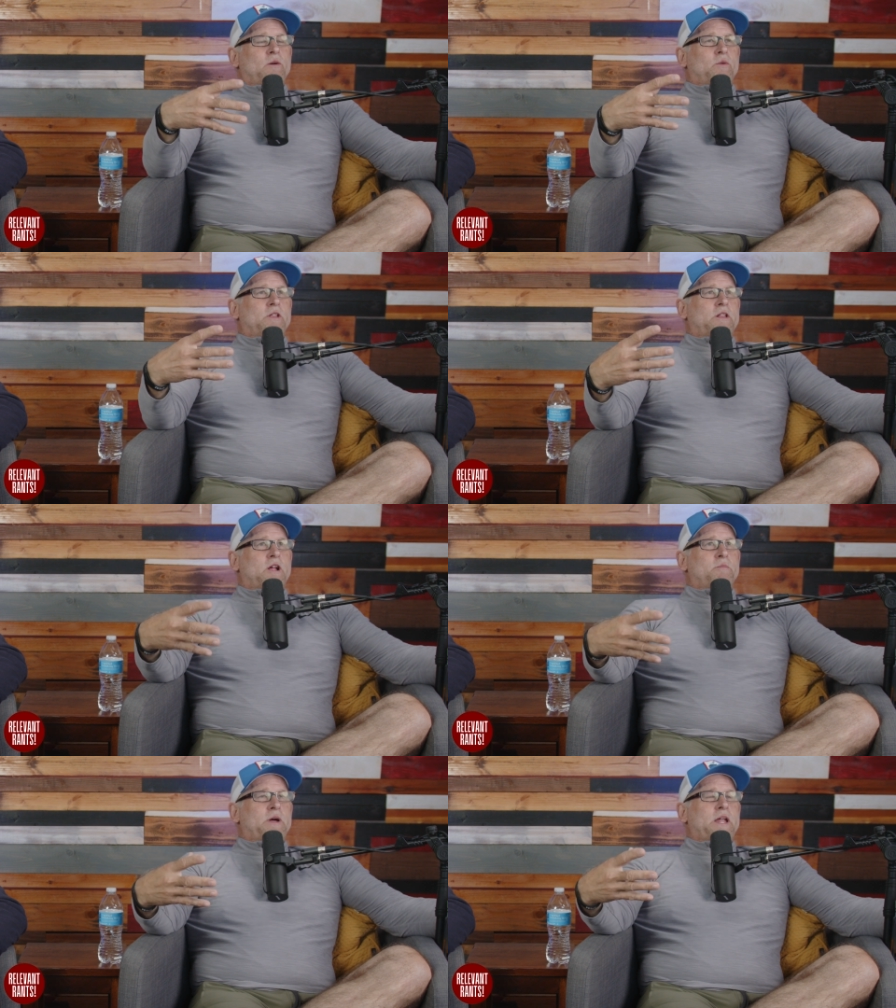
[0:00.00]
it when
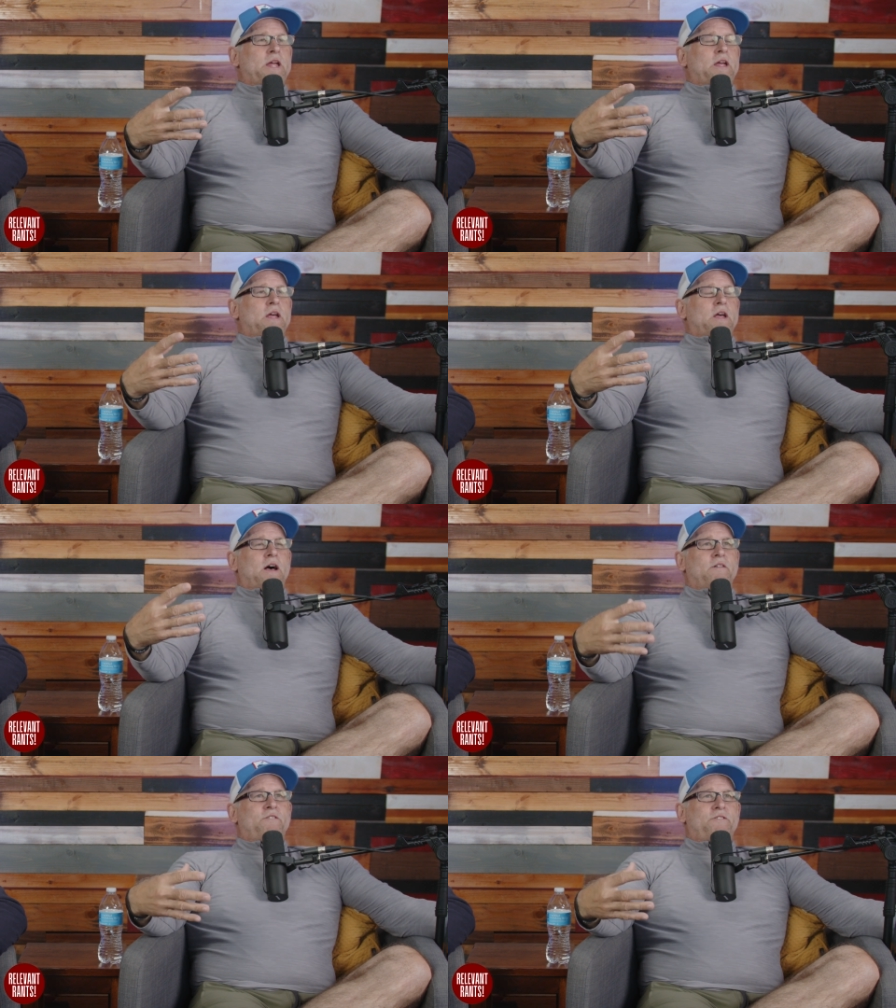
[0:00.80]
somebody
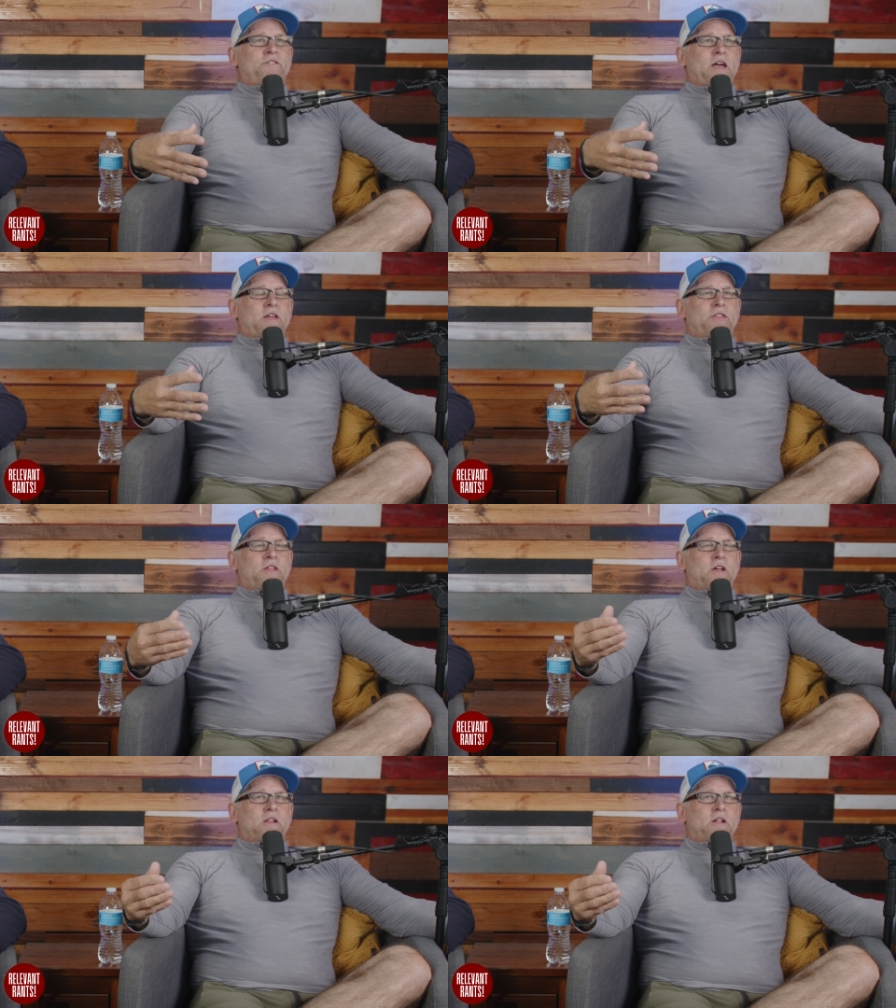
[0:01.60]
of faith
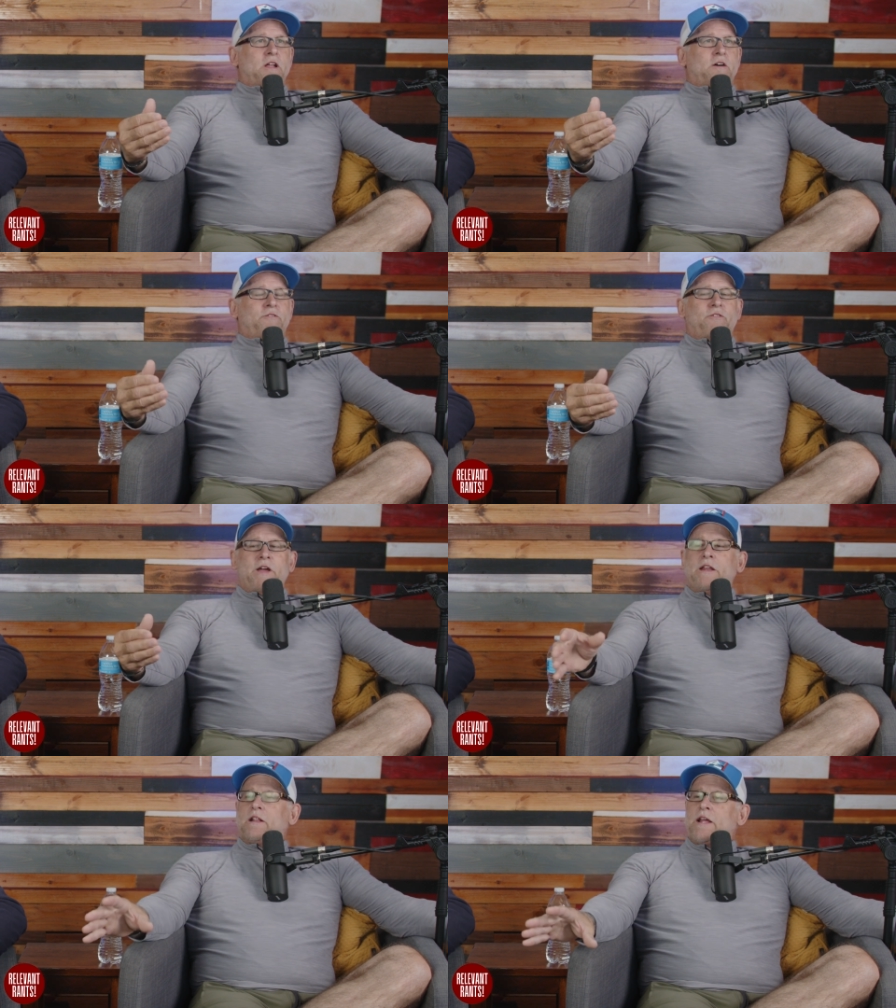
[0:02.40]
isn't
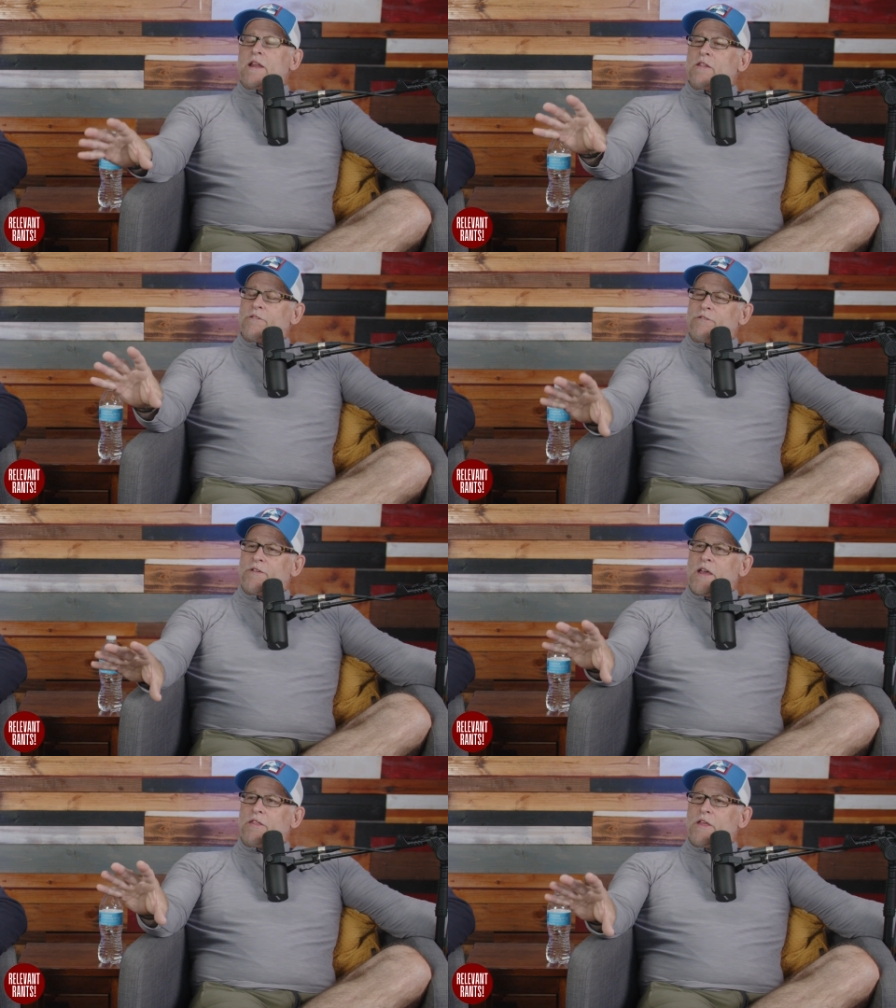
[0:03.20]
afraid of letting their
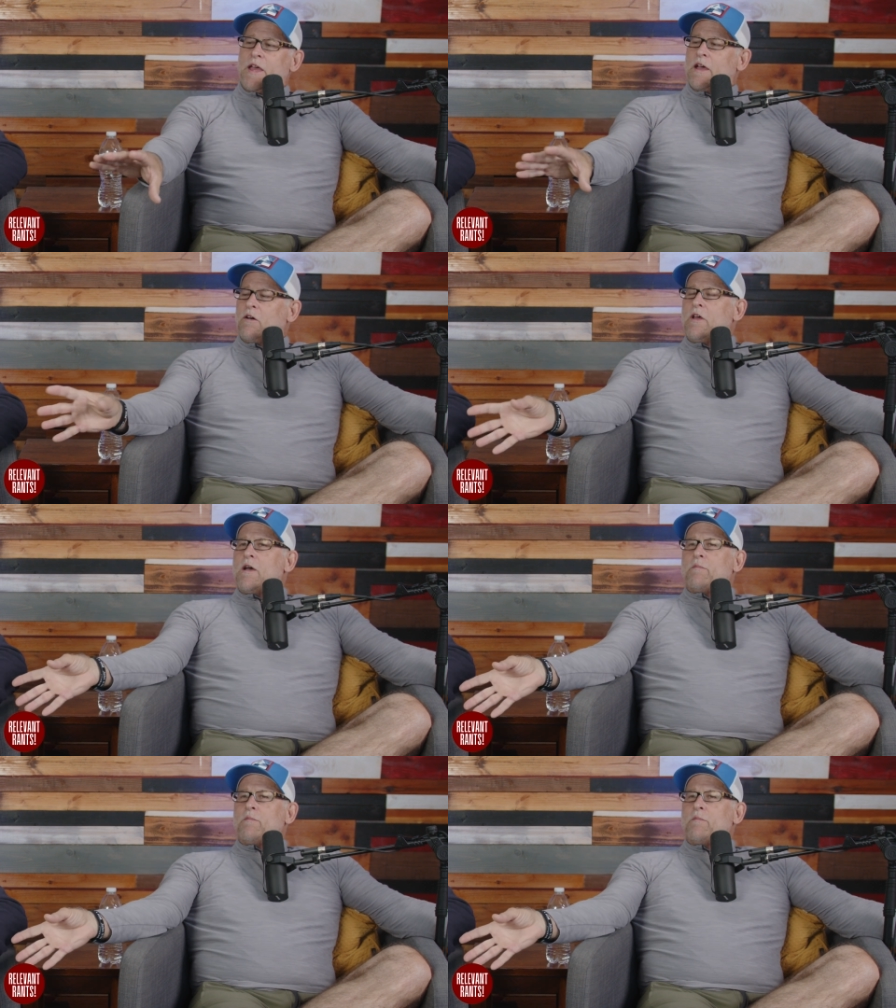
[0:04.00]
faith hang out.